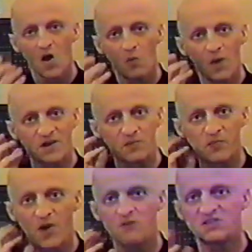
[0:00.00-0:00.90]
with a
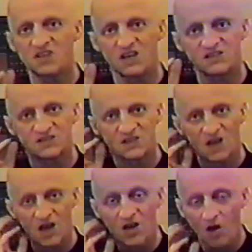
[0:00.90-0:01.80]
process,
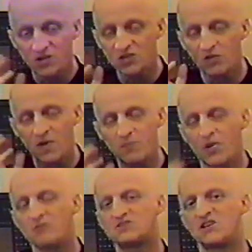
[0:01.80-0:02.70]
an auditory
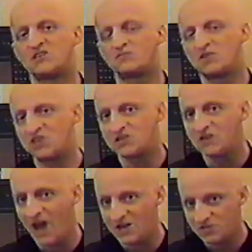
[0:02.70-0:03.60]
process, which is
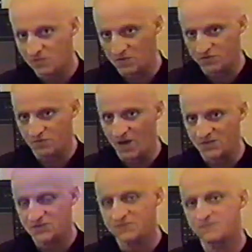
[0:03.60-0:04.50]
natural to
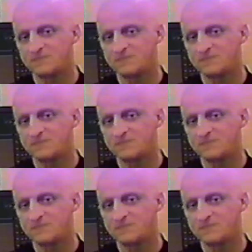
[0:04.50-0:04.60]
us.